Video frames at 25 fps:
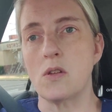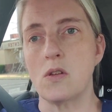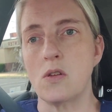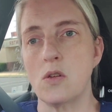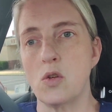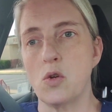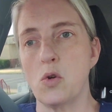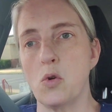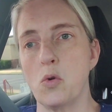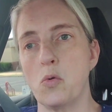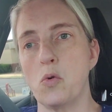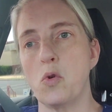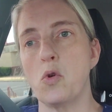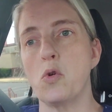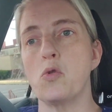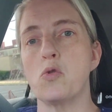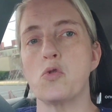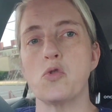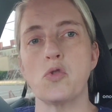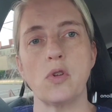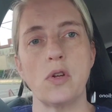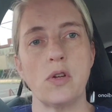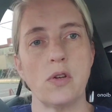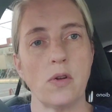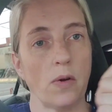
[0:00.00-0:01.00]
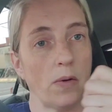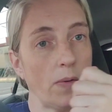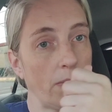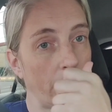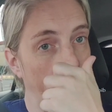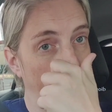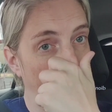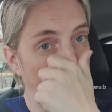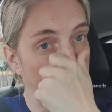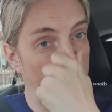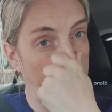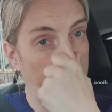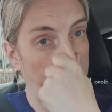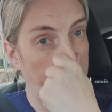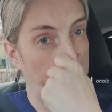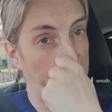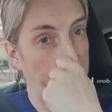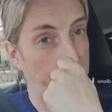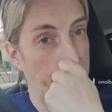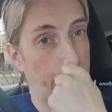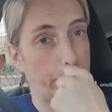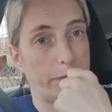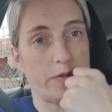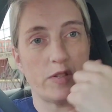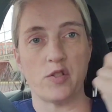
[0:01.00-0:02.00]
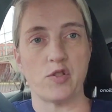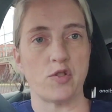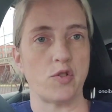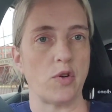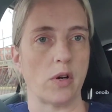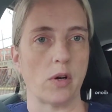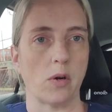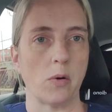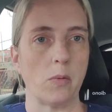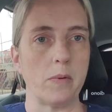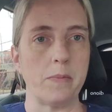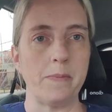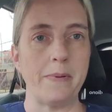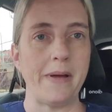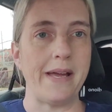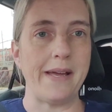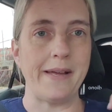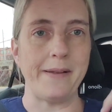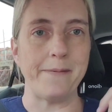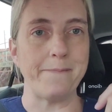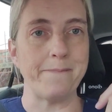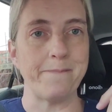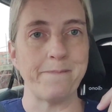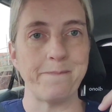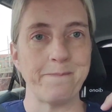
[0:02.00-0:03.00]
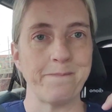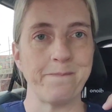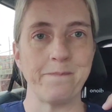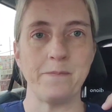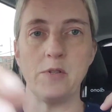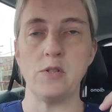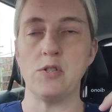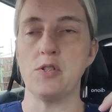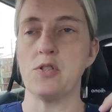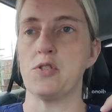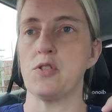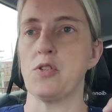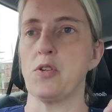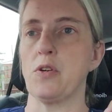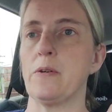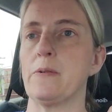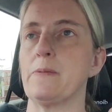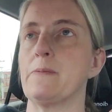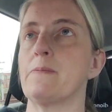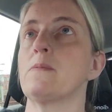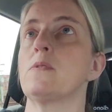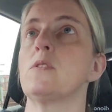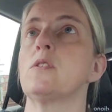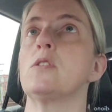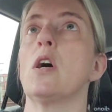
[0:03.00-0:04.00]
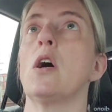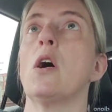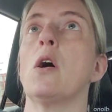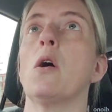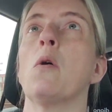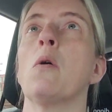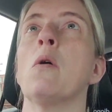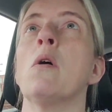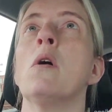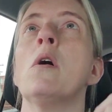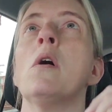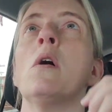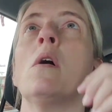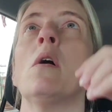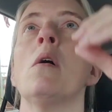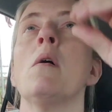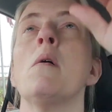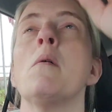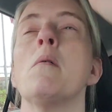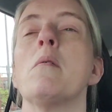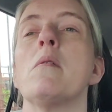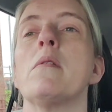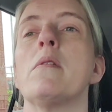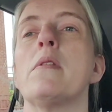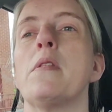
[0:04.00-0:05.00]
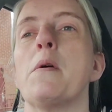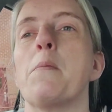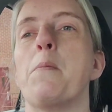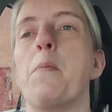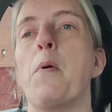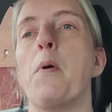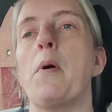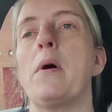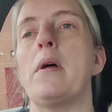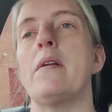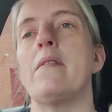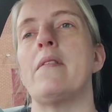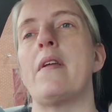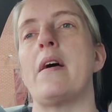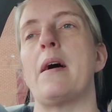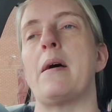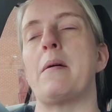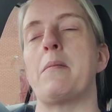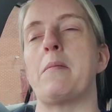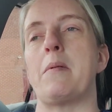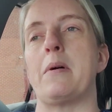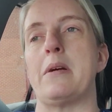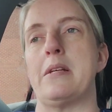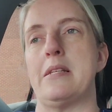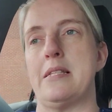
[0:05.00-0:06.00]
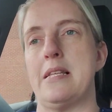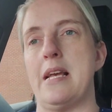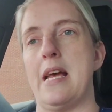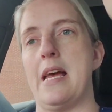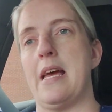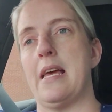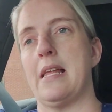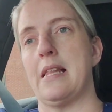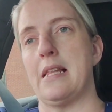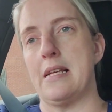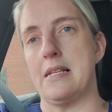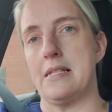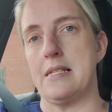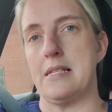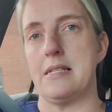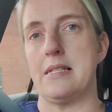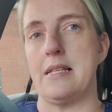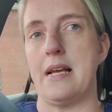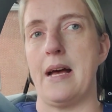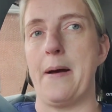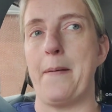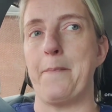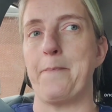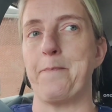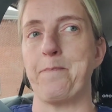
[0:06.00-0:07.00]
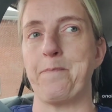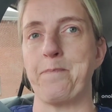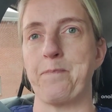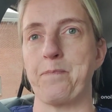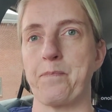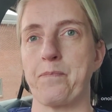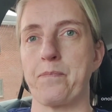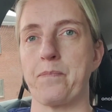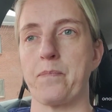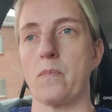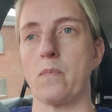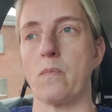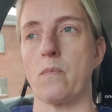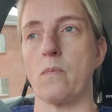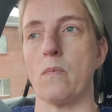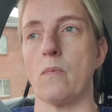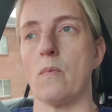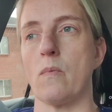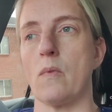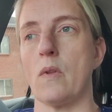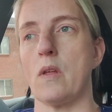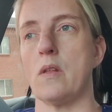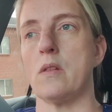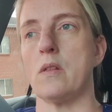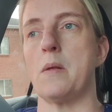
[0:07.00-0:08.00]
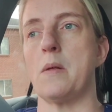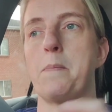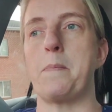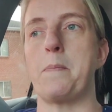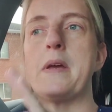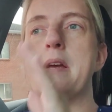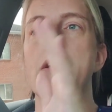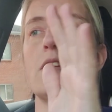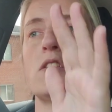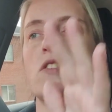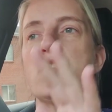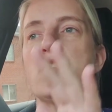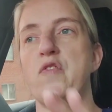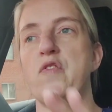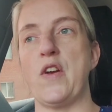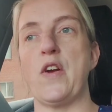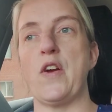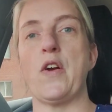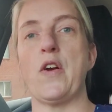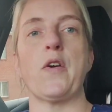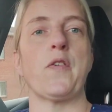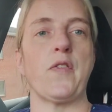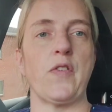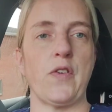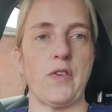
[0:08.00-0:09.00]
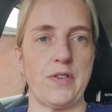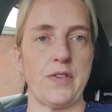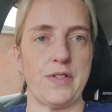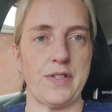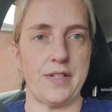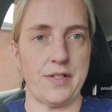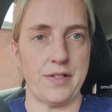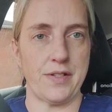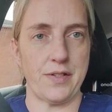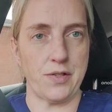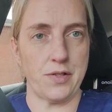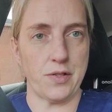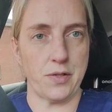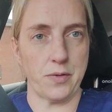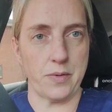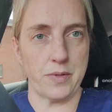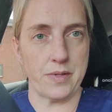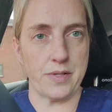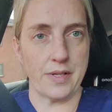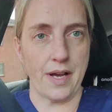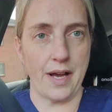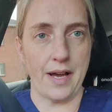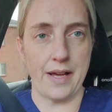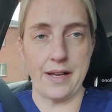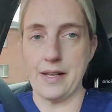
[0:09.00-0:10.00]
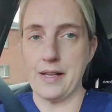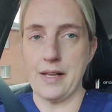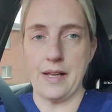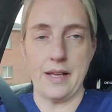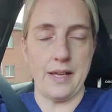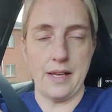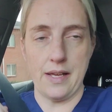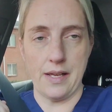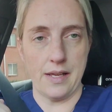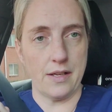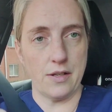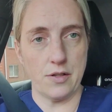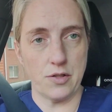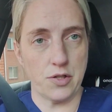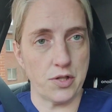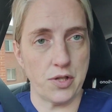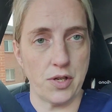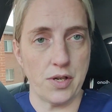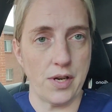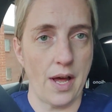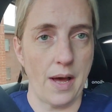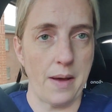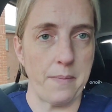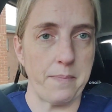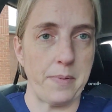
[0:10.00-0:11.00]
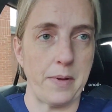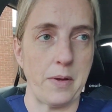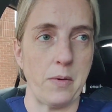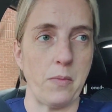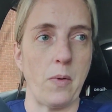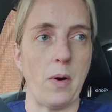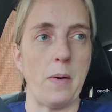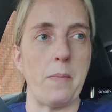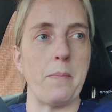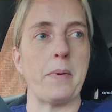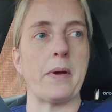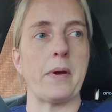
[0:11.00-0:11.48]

you usually don't struggle with pain. You just don't. So the point of that, my saying this, is that the biggest fear for assisted suicide should not be one.